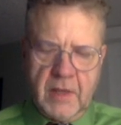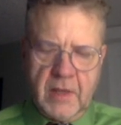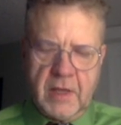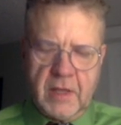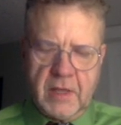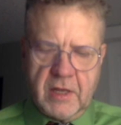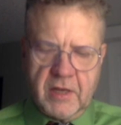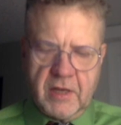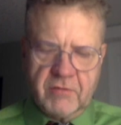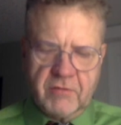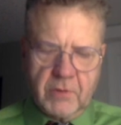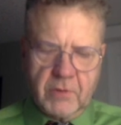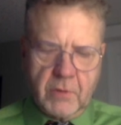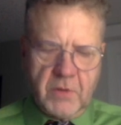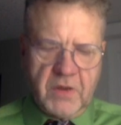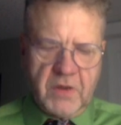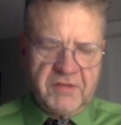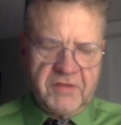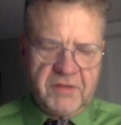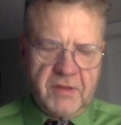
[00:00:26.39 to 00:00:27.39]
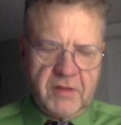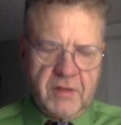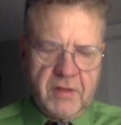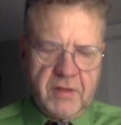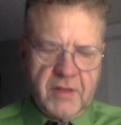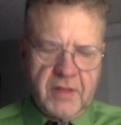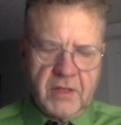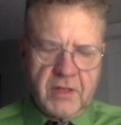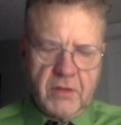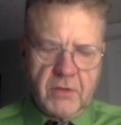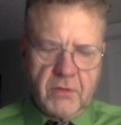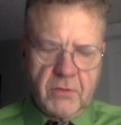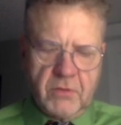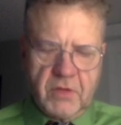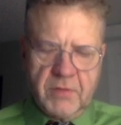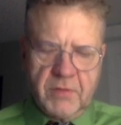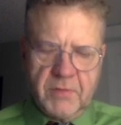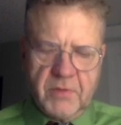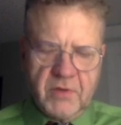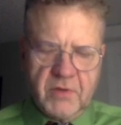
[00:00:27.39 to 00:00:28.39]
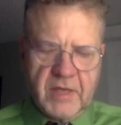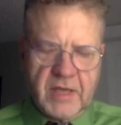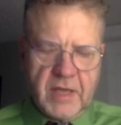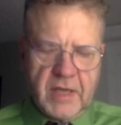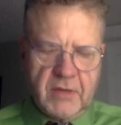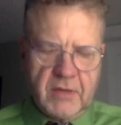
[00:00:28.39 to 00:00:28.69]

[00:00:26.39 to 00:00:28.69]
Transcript: it is requested that you communicate